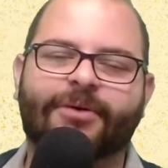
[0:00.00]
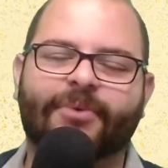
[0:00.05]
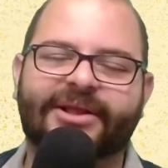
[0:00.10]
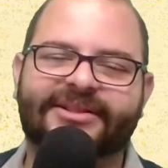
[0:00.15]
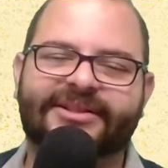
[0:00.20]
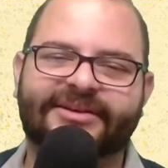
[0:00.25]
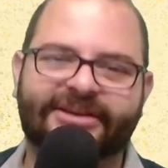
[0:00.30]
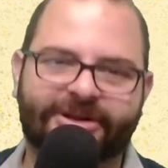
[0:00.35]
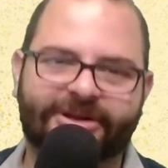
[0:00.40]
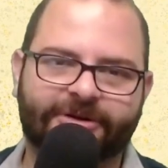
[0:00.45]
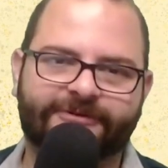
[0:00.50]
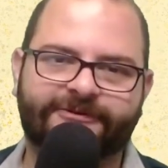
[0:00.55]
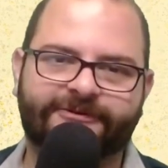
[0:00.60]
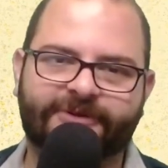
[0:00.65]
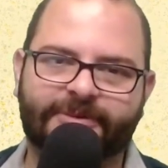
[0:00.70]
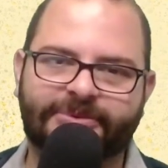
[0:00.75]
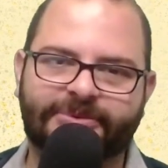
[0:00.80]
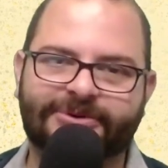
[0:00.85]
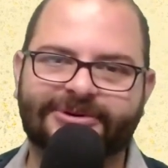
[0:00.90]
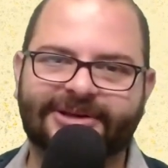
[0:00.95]
to hear
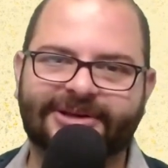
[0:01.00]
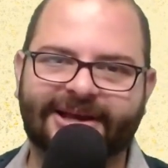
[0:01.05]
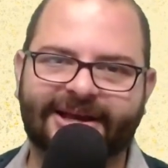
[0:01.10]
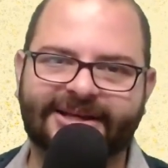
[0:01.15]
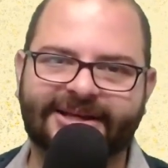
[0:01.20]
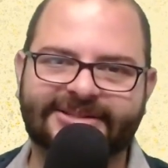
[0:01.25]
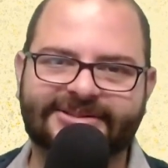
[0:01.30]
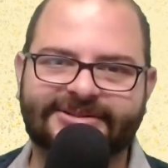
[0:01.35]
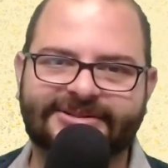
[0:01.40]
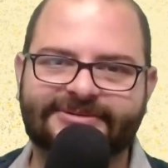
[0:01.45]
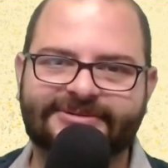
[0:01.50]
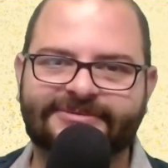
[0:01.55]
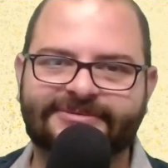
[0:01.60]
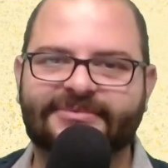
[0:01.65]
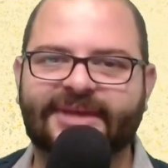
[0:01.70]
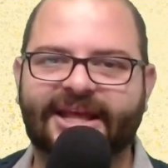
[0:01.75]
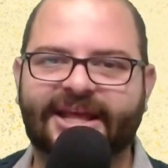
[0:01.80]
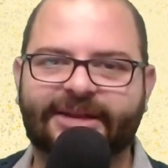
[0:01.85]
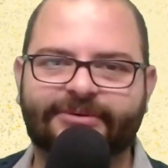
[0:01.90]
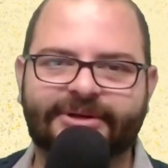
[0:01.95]
from you guys.
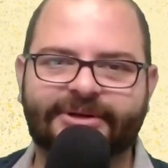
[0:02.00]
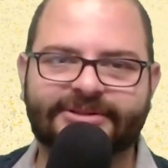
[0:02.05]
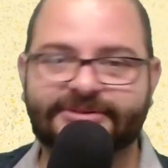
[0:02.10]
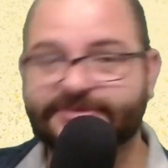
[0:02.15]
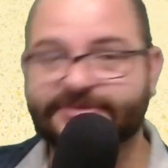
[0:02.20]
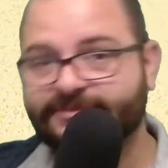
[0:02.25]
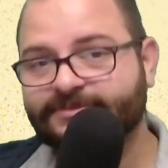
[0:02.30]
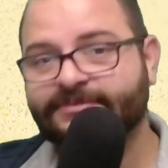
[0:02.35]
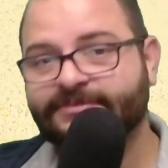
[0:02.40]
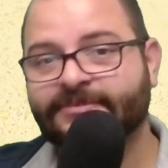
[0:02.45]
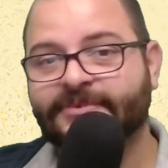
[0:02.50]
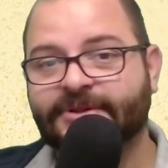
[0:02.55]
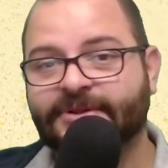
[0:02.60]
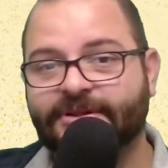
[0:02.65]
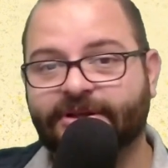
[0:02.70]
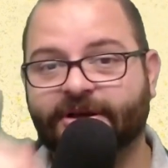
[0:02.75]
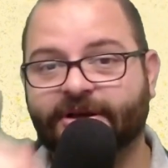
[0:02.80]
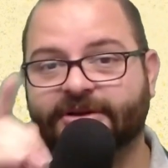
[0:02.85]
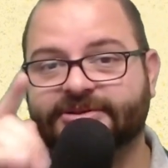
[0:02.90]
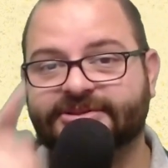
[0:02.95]
Anyways,
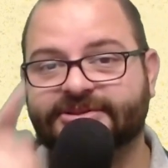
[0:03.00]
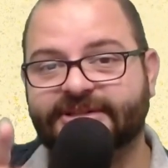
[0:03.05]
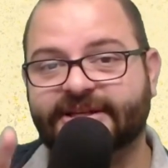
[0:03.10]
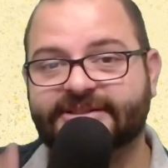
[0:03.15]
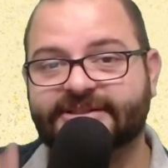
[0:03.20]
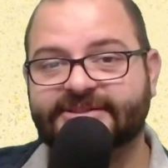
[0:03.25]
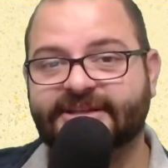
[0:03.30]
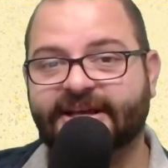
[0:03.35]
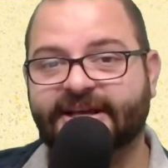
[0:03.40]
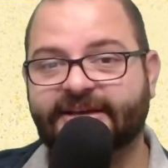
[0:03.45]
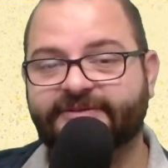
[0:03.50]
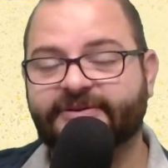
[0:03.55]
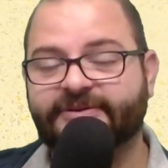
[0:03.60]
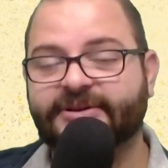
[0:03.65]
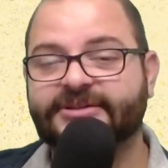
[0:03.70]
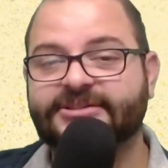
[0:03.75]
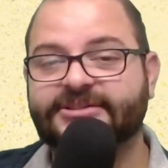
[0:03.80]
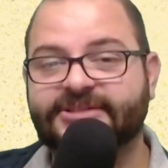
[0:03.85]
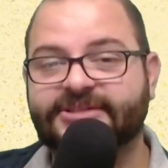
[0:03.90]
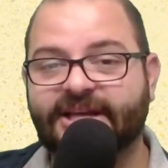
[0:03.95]
y'all stay safe,
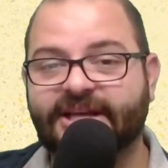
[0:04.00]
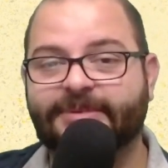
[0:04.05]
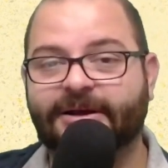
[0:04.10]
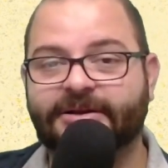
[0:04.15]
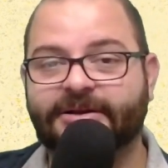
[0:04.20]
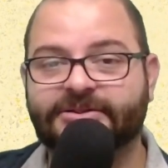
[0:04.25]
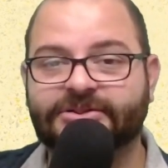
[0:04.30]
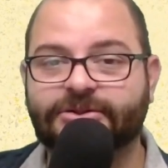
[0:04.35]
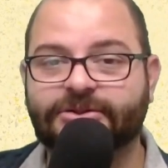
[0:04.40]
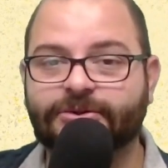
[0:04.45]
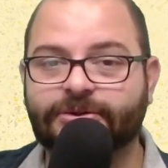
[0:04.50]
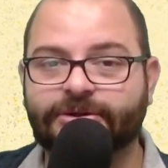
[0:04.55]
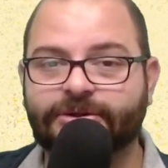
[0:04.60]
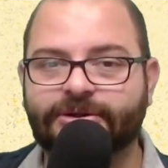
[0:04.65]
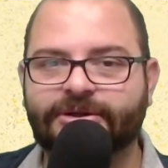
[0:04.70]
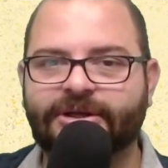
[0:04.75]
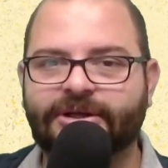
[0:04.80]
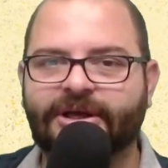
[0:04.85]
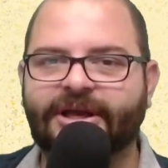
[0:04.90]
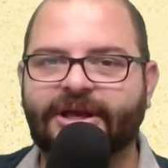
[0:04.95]
stay Botanist
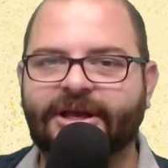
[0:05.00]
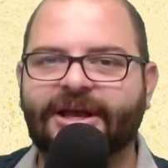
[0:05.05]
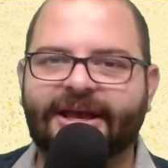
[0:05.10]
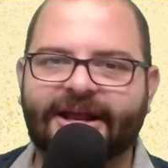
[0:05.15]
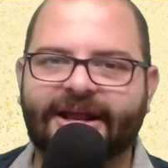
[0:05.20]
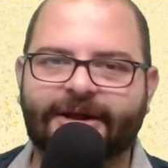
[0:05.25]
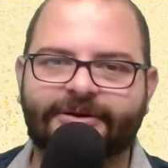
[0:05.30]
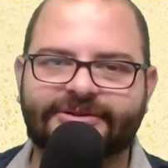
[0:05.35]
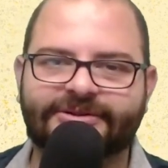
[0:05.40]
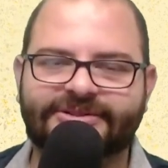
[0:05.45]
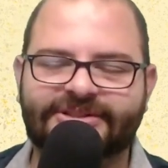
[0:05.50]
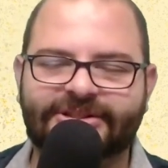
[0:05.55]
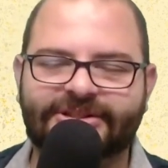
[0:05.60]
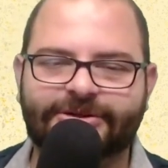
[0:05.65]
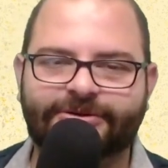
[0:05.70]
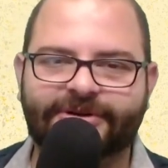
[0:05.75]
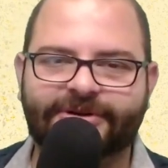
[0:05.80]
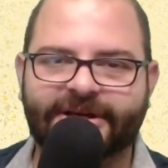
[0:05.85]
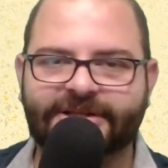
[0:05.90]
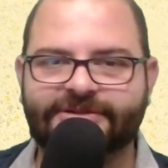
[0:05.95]
Cool, and I'll see you
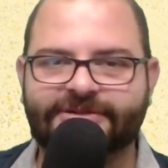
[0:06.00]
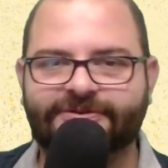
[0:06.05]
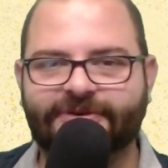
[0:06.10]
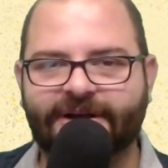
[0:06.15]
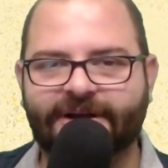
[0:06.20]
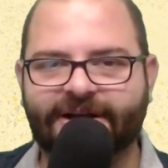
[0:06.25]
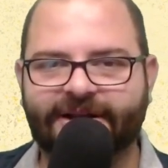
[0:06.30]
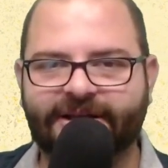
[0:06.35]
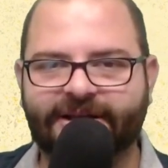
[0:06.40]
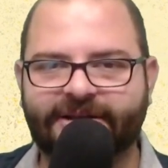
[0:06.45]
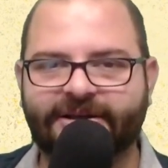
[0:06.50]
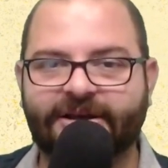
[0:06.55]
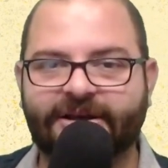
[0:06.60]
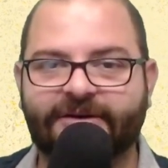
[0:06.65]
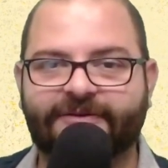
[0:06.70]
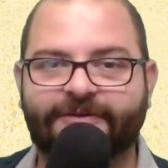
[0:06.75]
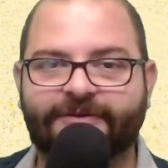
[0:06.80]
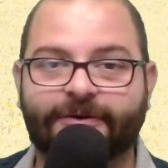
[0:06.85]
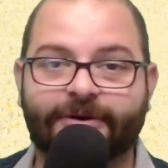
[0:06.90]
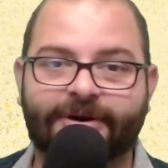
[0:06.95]
next Friday
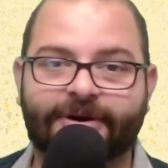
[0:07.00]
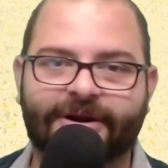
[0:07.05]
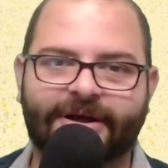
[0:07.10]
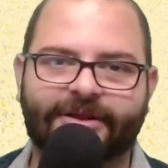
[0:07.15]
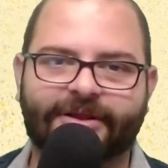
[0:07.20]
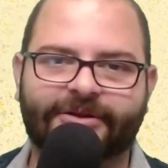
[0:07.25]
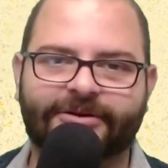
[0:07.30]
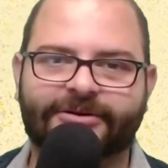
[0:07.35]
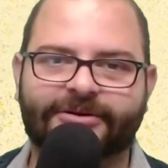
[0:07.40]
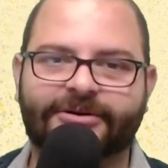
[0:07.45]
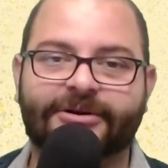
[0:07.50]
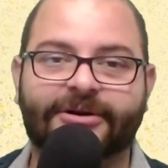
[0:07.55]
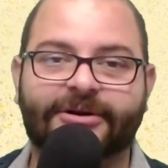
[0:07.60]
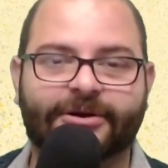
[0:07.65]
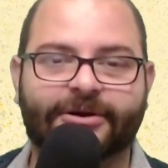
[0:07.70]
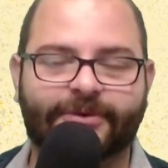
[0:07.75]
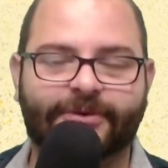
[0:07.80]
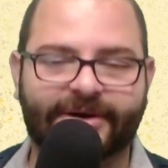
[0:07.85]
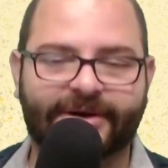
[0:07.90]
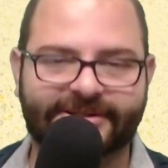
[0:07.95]
for another
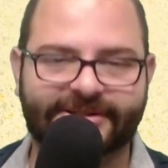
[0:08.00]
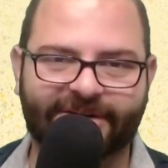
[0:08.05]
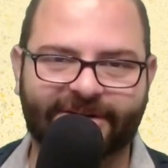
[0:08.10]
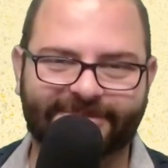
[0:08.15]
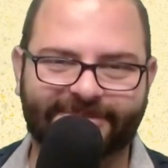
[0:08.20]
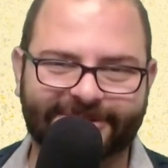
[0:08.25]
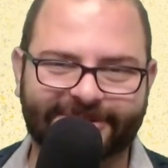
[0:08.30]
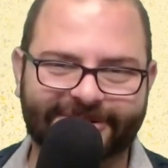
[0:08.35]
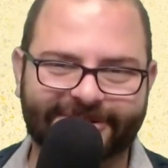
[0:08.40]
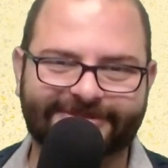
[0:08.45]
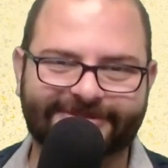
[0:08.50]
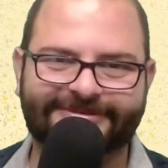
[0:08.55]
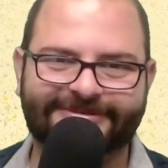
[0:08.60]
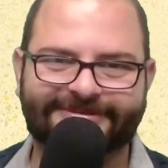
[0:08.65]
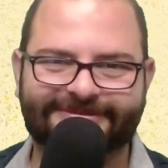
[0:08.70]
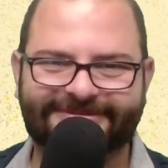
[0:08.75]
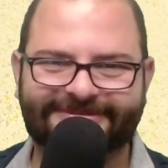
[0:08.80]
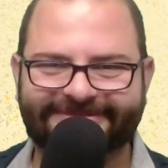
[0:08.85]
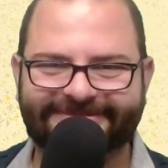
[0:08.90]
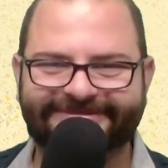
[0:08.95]
Quest Helper.
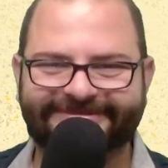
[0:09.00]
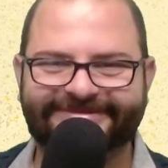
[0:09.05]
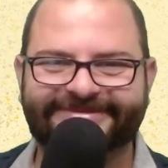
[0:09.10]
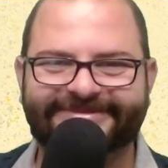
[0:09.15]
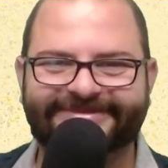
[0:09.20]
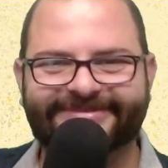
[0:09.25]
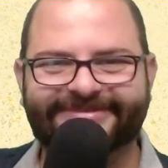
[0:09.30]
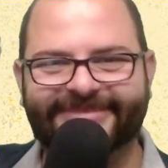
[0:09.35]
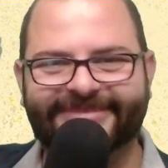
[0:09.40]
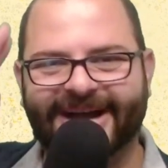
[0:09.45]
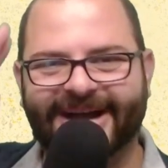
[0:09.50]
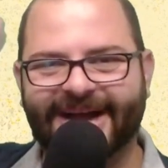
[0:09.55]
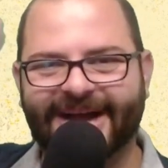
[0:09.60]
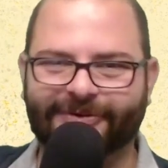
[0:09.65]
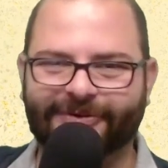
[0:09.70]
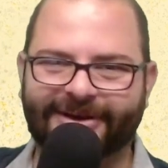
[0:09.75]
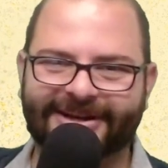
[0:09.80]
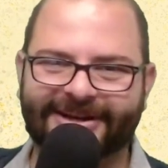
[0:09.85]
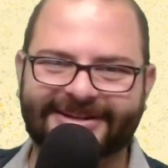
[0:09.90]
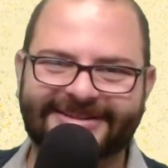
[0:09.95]
Bye, everyone.